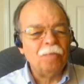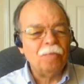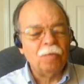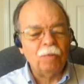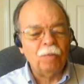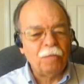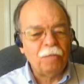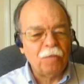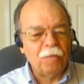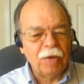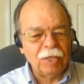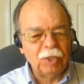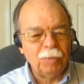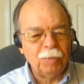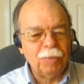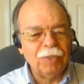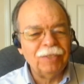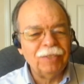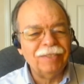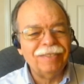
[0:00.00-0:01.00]

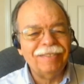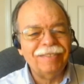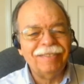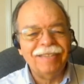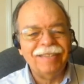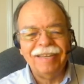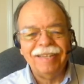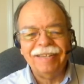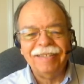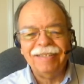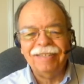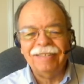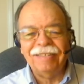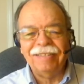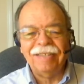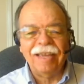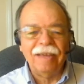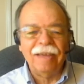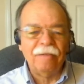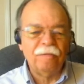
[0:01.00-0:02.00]
refreshments and
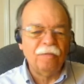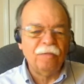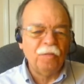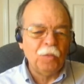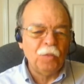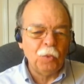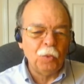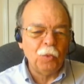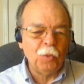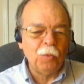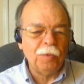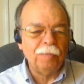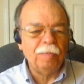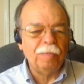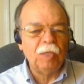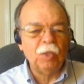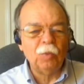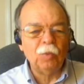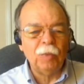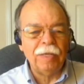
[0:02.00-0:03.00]
to have food
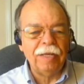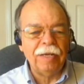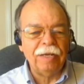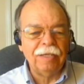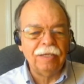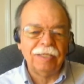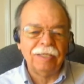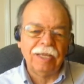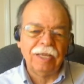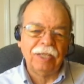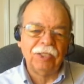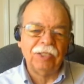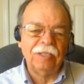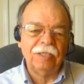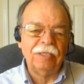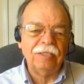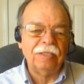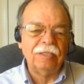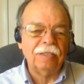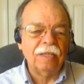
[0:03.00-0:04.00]
between
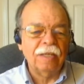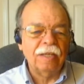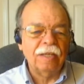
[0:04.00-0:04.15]
sessions,